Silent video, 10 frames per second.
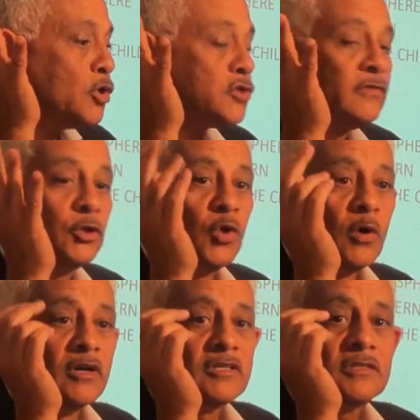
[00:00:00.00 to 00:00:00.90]
Most of the
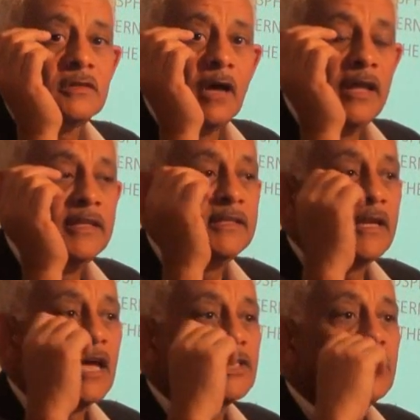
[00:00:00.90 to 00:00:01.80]
donors and
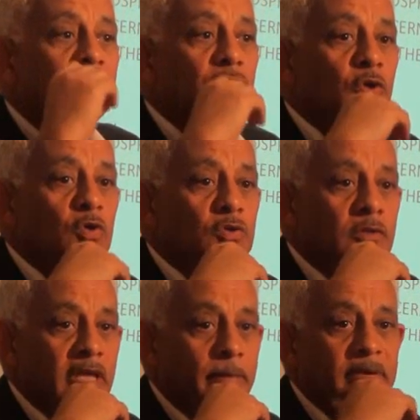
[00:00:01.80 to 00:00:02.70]
international
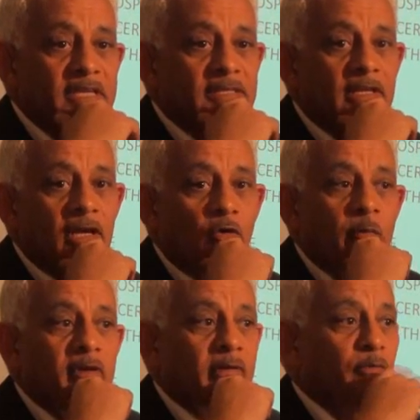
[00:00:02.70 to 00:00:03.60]
NGOs, they're based in
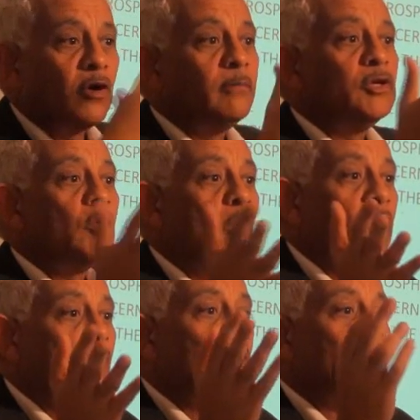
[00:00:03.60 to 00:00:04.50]
Nairobi. Probably you're
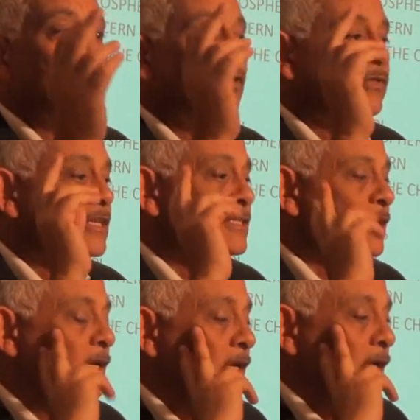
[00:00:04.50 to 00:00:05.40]
all aware about
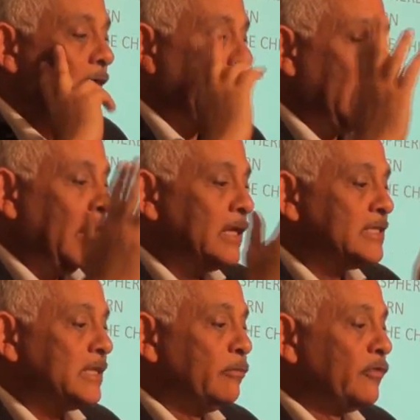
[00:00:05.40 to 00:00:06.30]
this.
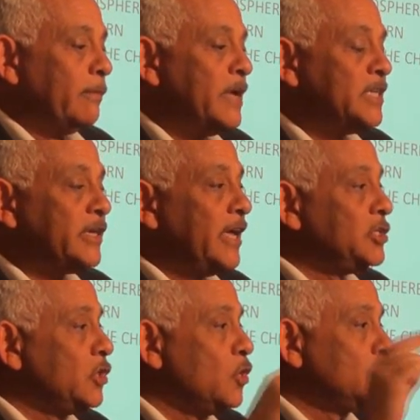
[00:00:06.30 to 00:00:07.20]
And some of the major
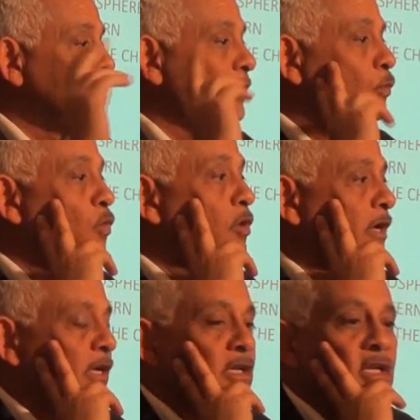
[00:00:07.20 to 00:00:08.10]
NGOs that
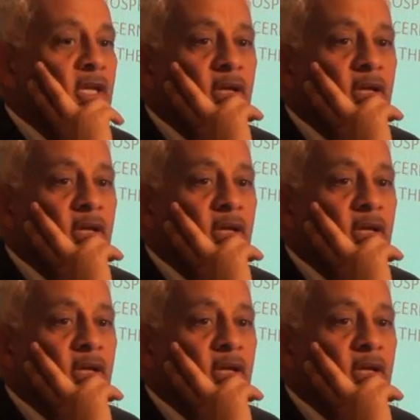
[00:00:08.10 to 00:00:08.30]
work in